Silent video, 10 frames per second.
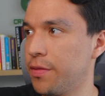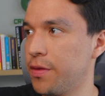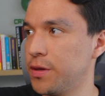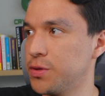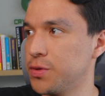
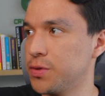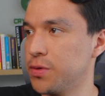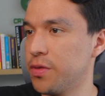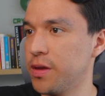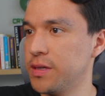32 to
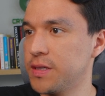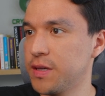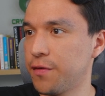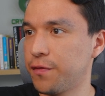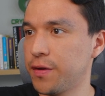
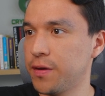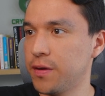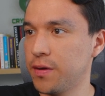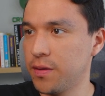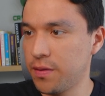37,
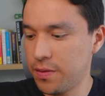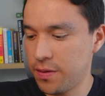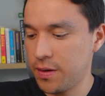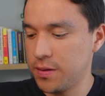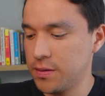
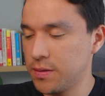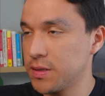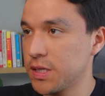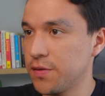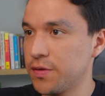then
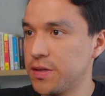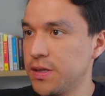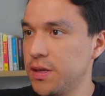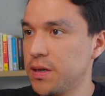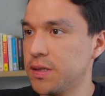
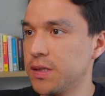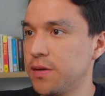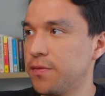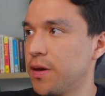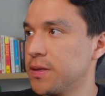70. Let's see
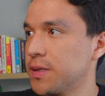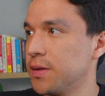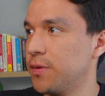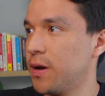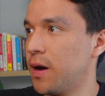if that's
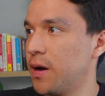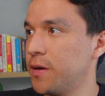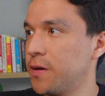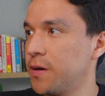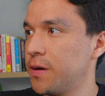even
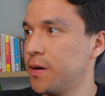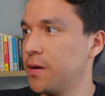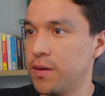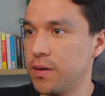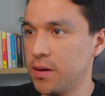higher.
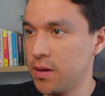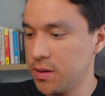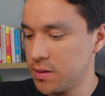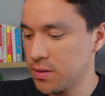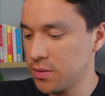
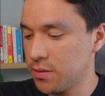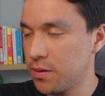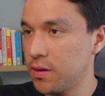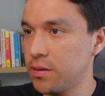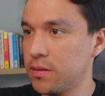38. All
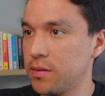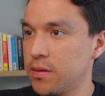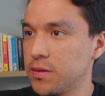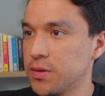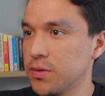right.
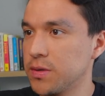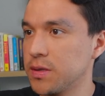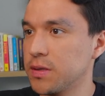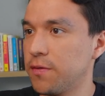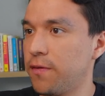Let's do
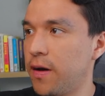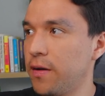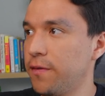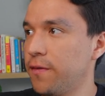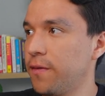
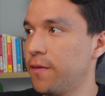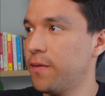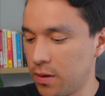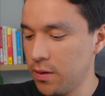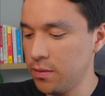65.
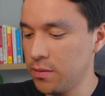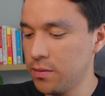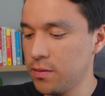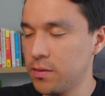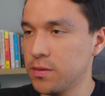Okay.
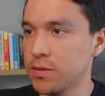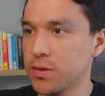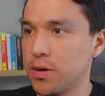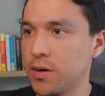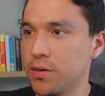Let's
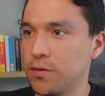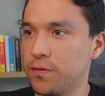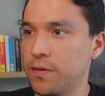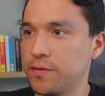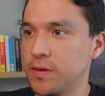go ahead and do
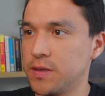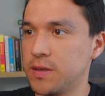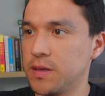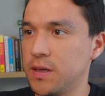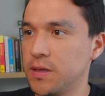
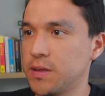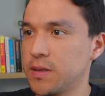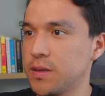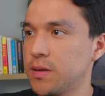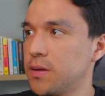
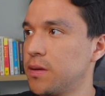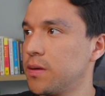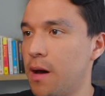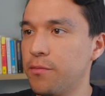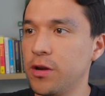56.
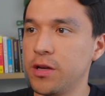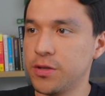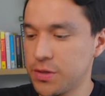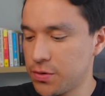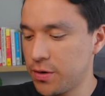I'm really
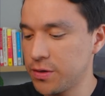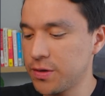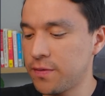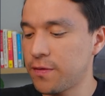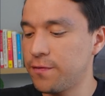just trying to
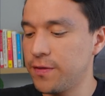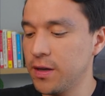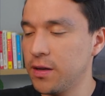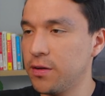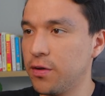have a
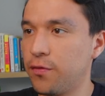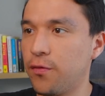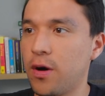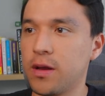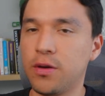feeling of
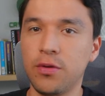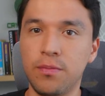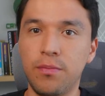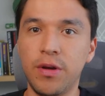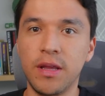what
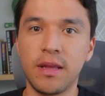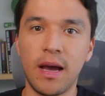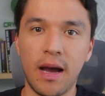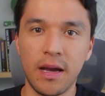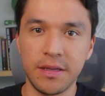could bring the
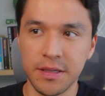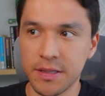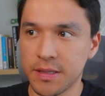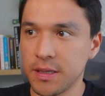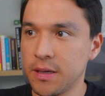
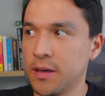highest